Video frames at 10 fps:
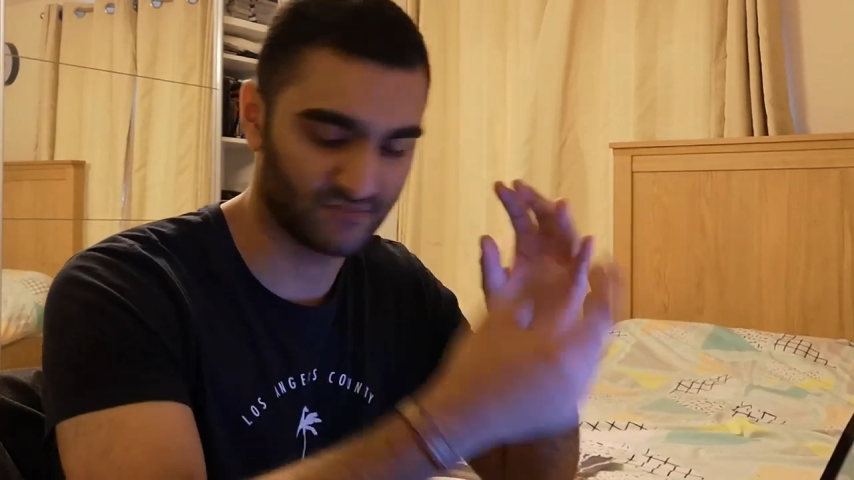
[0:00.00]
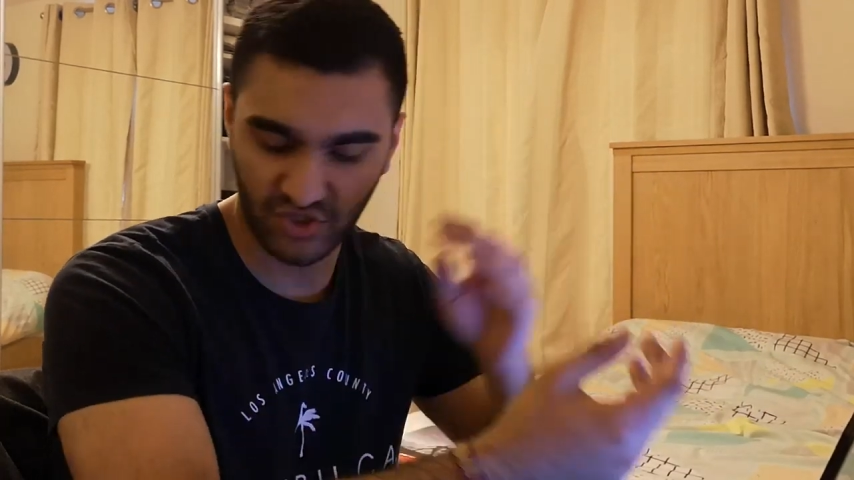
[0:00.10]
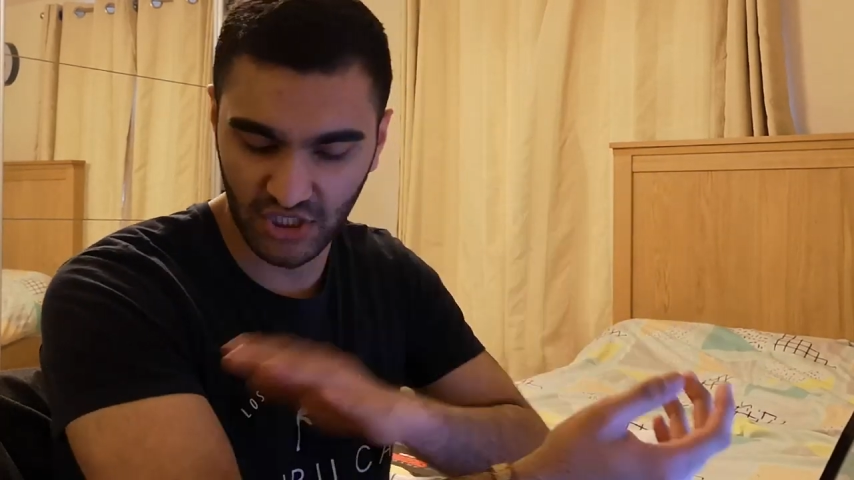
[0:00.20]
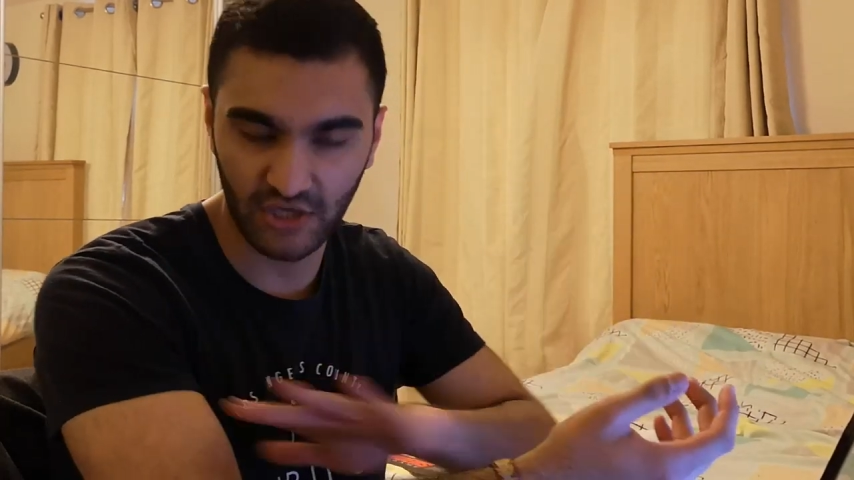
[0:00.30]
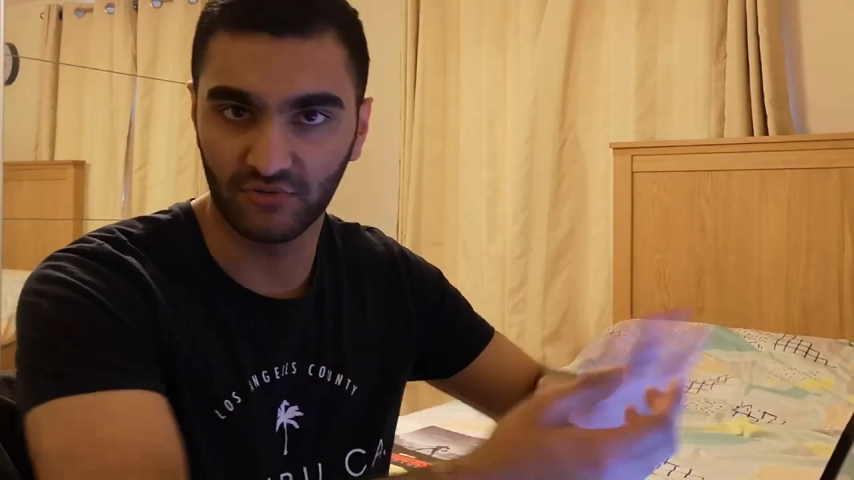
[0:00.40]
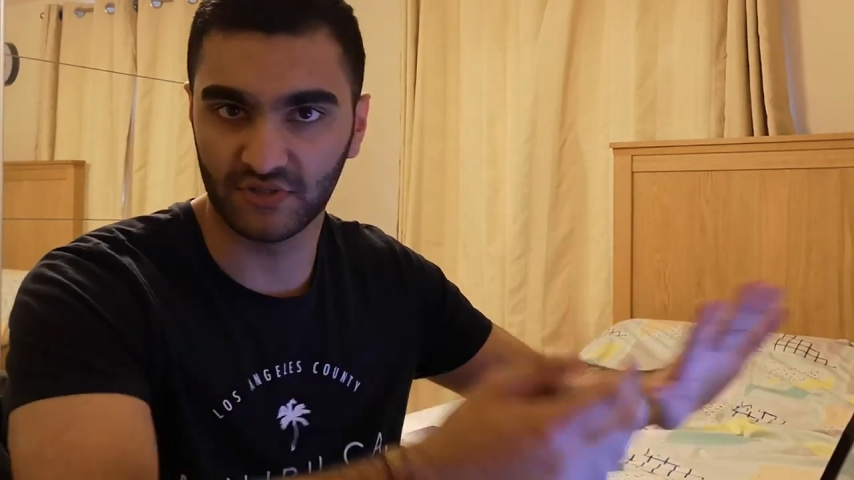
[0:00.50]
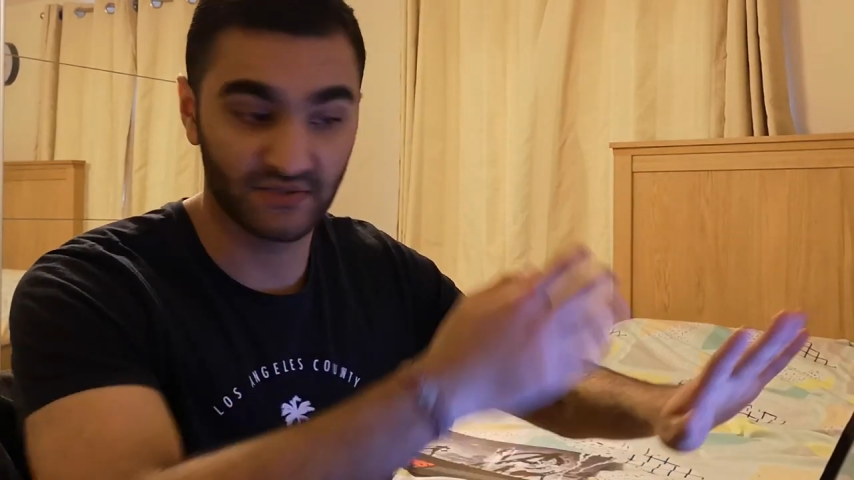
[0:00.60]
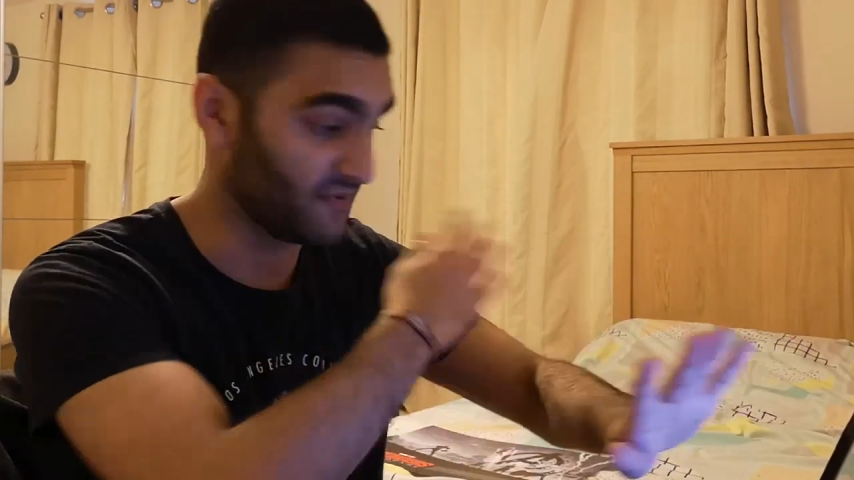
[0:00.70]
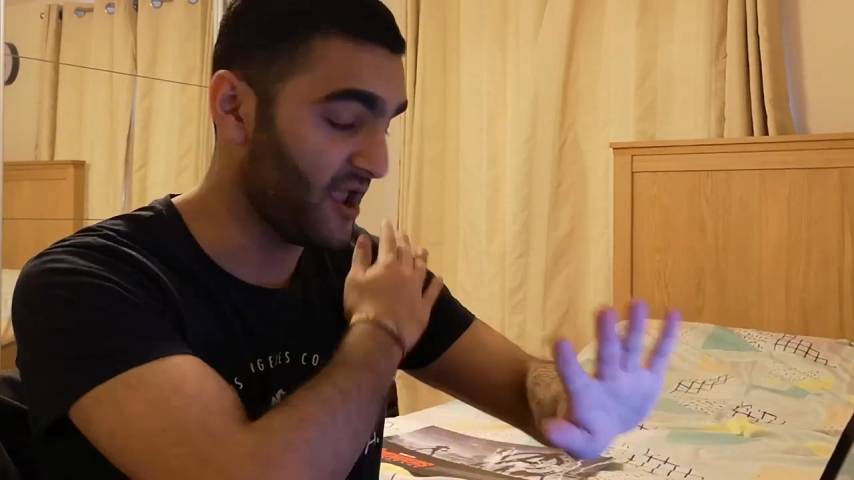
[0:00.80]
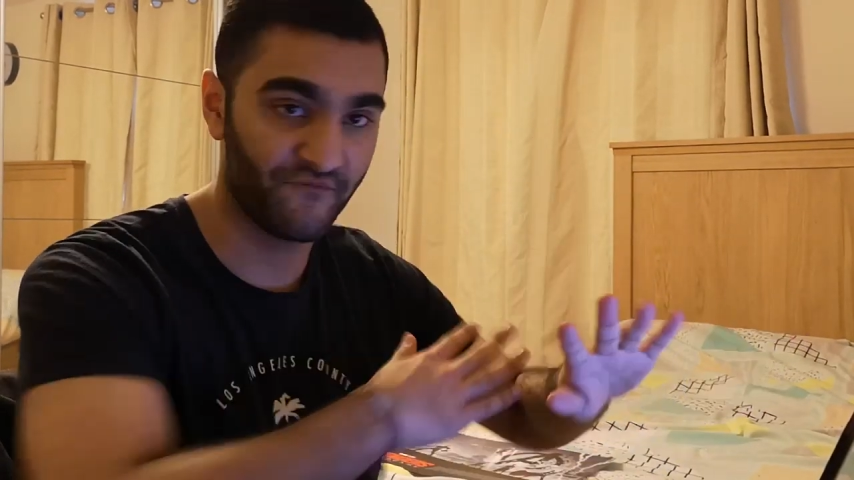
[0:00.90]

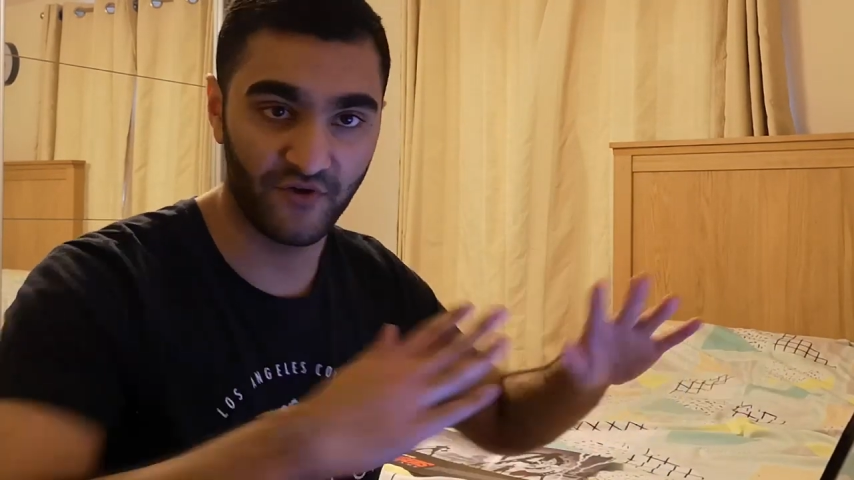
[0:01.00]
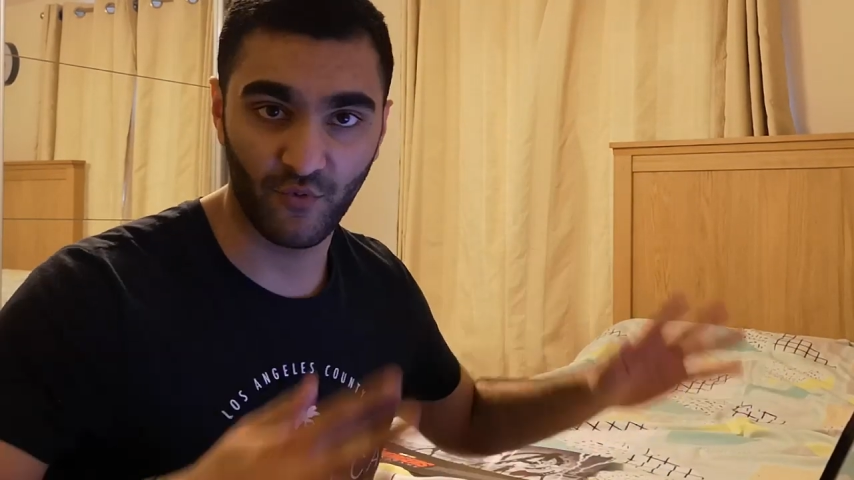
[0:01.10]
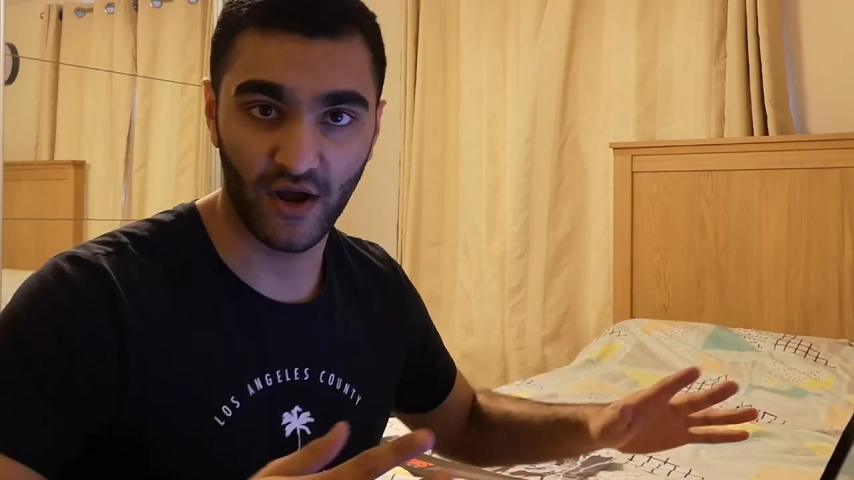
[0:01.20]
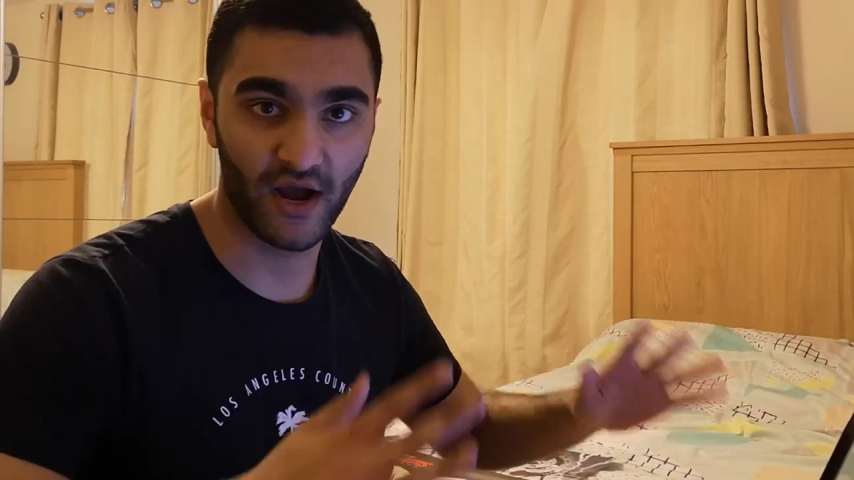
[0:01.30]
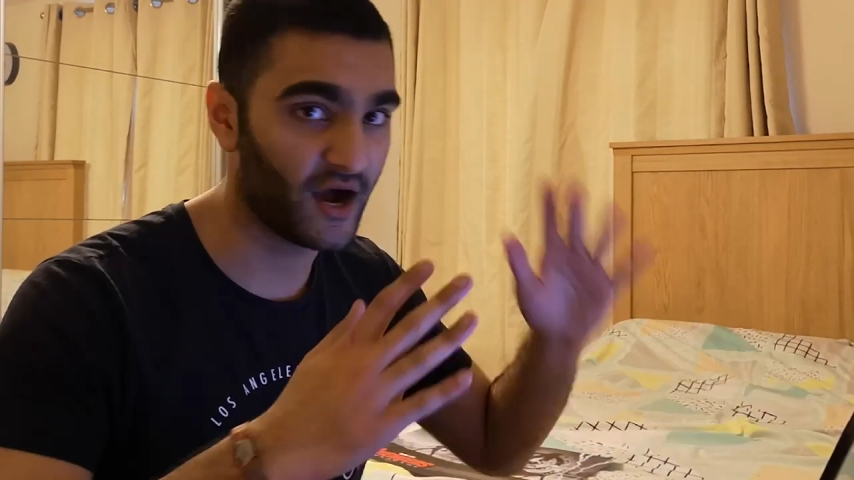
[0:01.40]
chills everywhere.